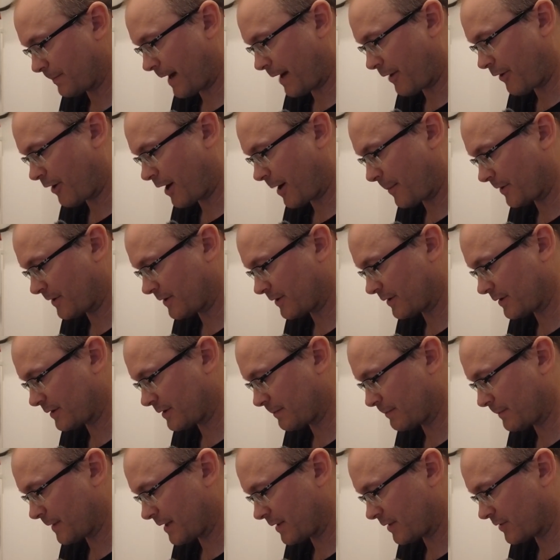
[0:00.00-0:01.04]

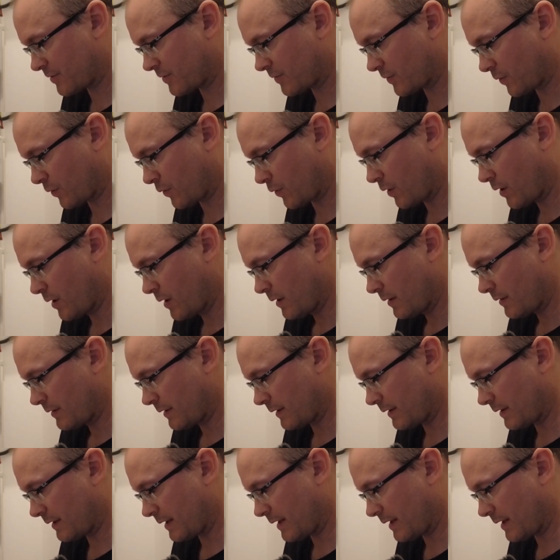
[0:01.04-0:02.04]
parameters, make sure that